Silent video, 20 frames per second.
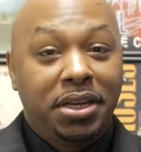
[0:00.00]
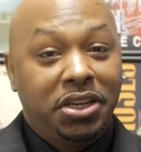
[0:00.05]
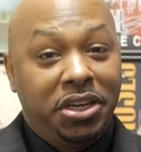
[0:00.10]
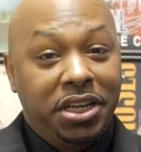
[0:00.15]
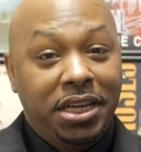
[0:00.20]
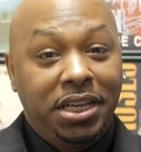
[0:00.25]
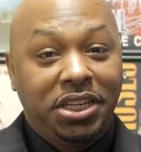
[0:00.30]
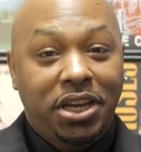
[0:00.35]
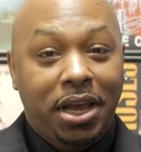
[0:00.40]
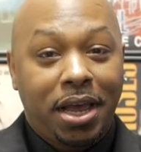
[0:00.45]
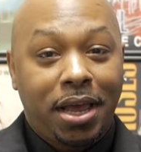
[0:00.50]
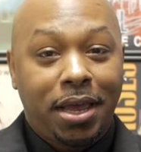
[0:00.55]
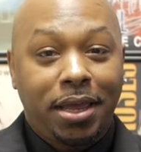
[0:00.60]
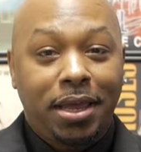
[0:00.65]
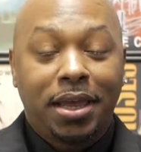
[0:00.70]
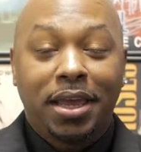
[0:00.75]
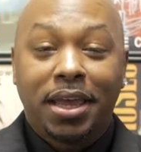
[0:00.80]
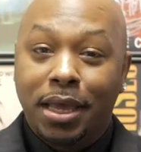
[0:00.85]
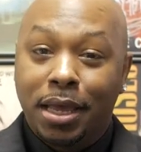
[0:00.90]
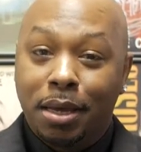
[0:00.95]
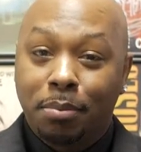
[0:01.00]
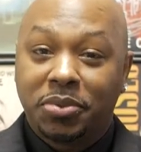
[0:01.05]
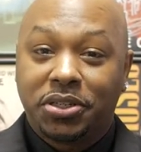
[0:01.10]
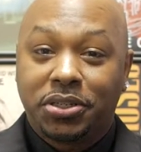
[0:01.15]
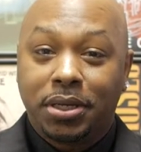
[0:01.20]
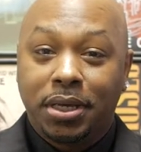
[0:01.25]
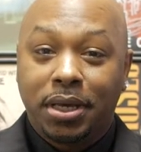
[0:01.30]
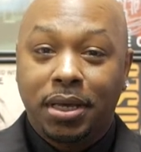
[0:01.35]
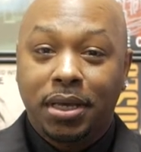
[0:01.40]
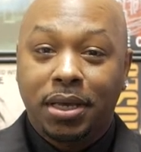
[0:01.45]
DJ,
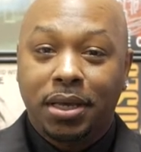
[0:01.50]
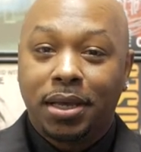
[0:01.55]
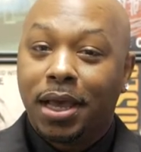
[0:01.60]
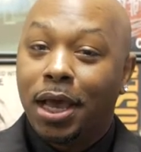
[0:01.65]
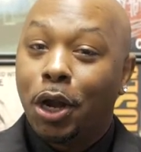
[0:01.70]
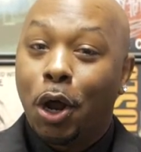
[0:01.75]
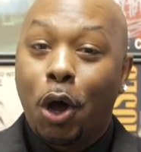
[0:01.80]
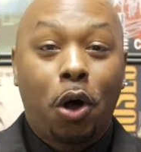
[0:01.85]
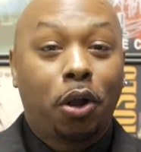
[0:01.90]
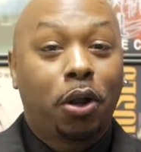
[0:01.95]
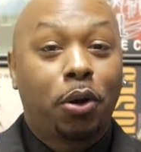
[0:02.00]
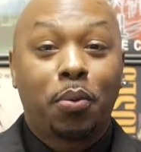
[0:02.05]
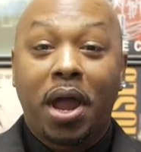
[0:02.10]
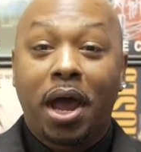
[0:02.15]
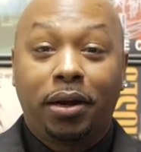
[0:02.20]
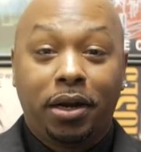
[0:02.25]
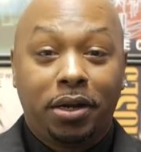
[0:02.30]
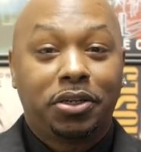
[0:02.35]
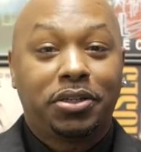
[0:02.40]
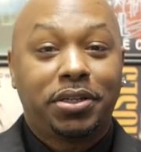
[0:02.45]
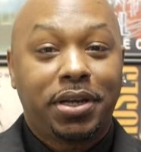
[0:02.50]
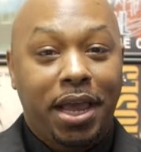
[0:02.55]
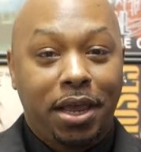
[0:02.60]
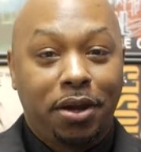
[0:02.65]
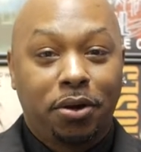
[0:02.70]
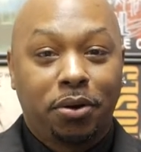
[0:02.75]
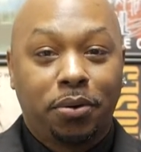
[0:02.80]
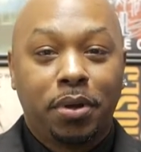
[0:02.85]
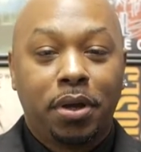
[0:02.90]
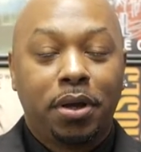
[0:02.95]
MC, and all-around
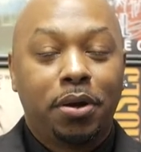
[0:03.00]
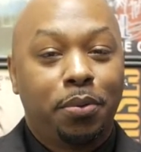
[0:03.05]
entertainer